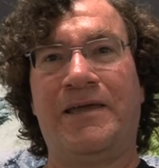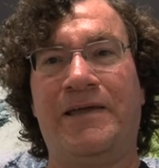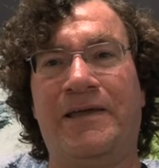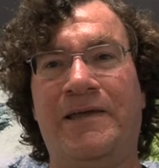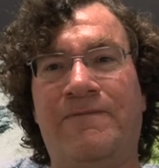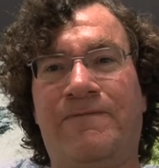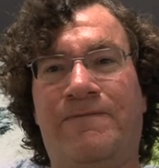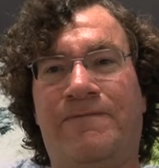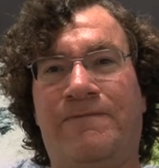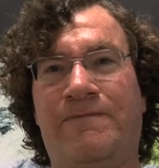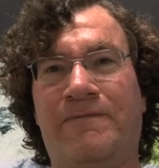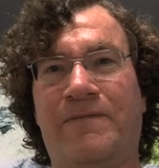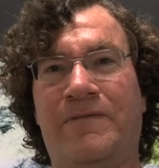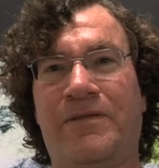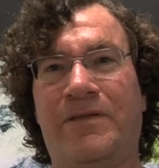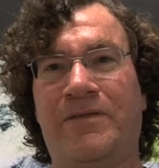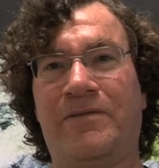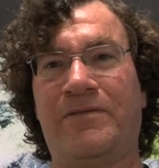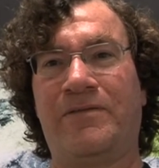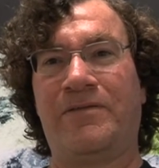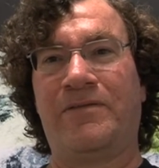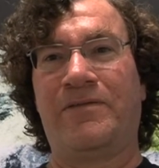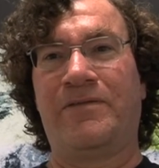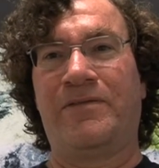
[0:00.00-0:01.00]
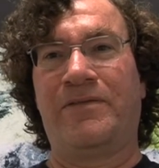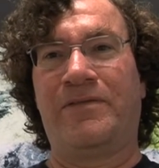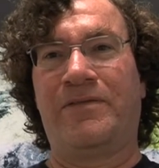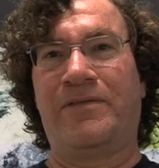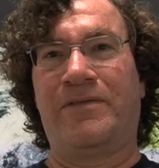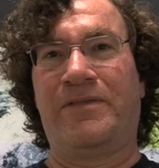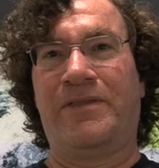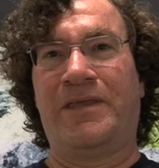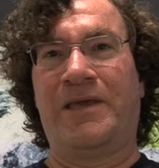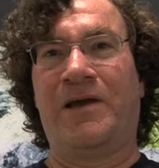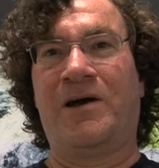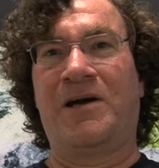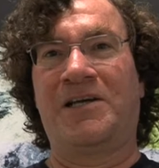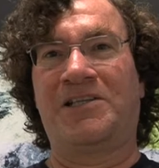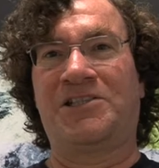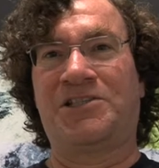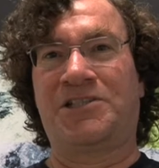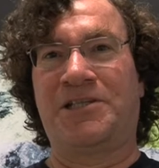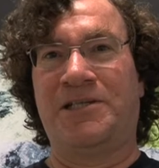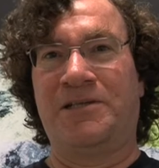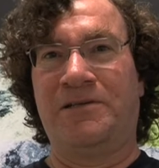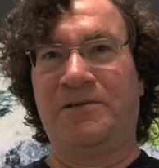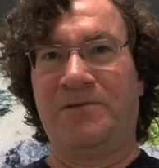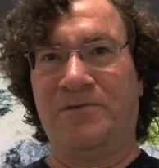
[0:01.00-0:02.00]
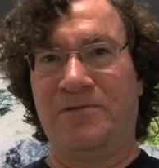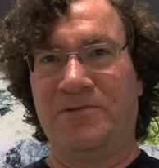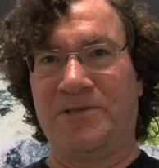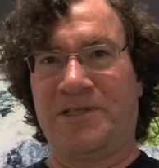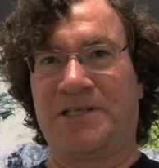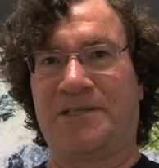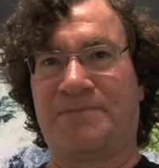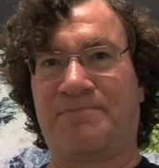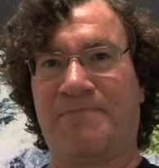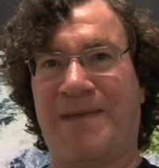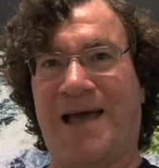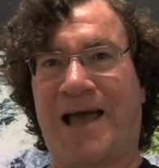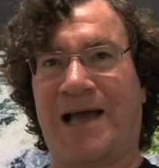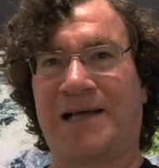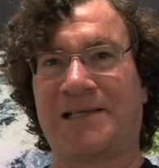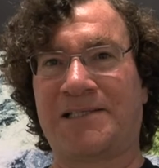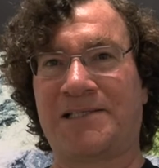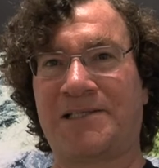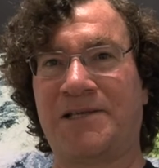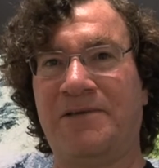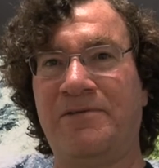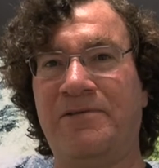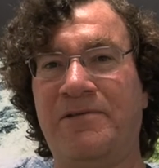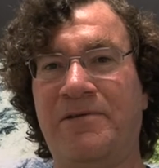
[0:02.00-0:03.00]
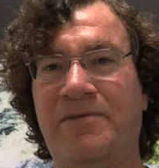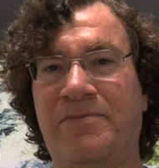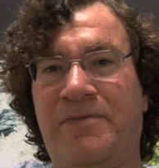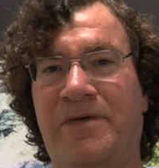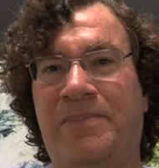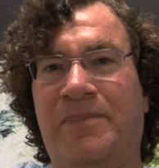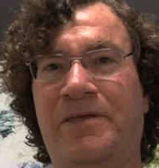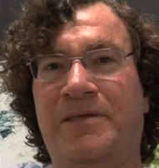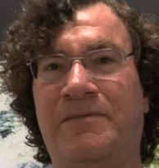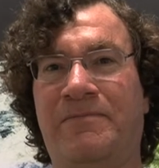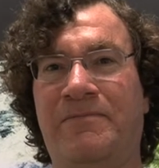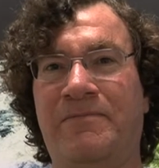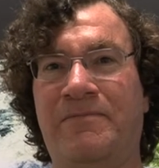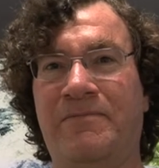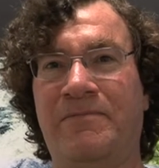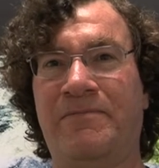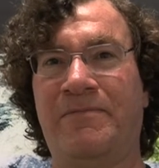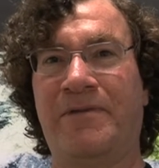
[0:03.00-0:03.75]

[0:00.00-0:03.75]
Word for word: if the ice sheet loses mass, then the,